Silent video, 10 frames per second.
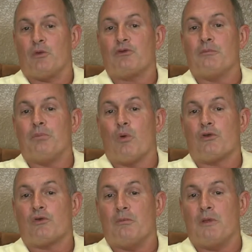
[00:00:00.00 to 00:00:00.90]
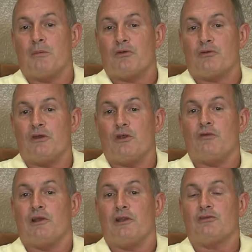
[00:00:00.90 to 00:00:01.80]
what's important to remember is that
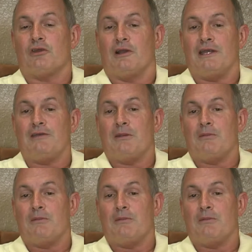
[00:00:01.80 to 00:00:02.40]
you've enlisted a lead